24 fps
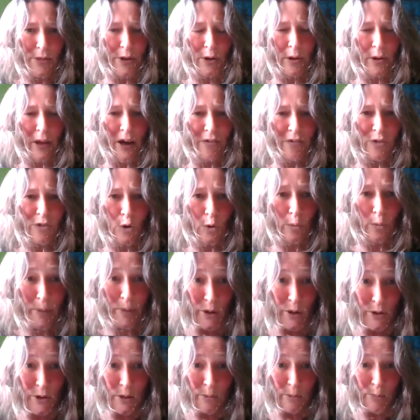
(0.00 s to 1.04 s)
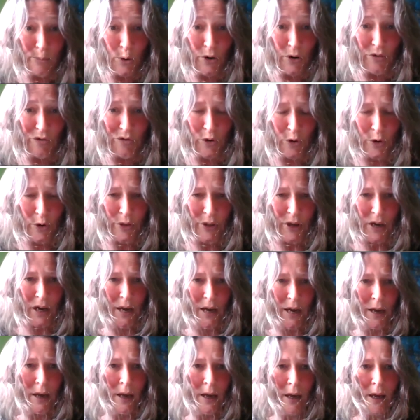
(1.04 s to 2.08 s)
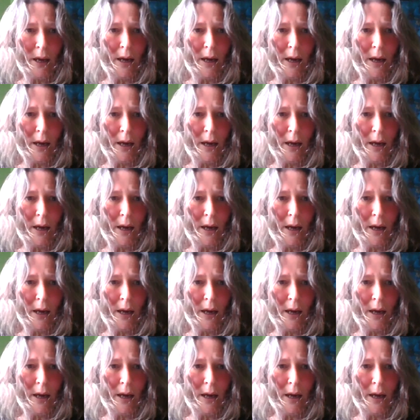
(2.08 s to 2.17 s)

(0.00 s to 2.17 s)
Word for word: they'll have no peer support for that,